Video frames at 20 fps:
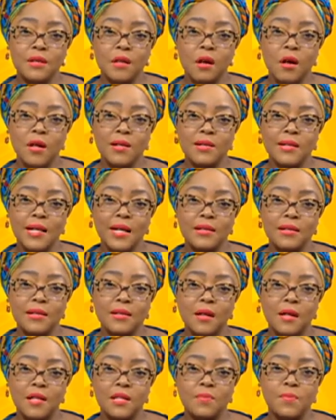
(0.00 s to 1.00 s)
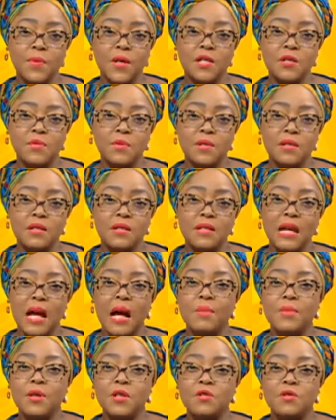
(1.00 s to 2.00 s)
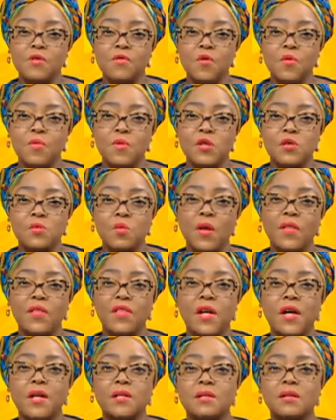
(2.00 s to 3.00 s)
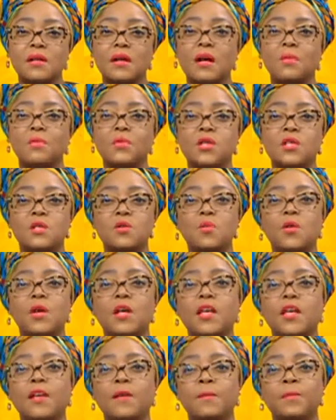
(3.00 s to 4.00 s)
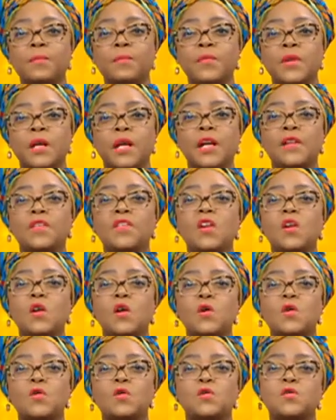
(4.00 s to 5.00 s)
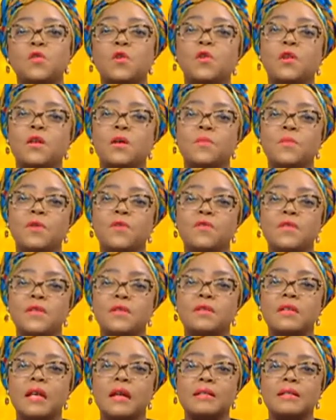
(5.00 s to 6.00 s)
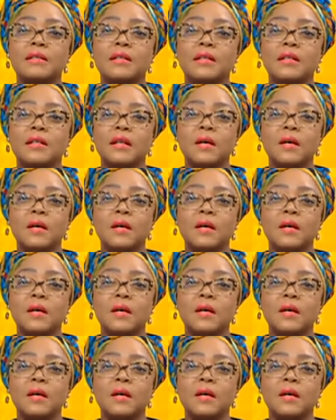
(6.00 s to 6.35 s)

A contact database was established of almost 1,000 companies working in the local solar PV sector.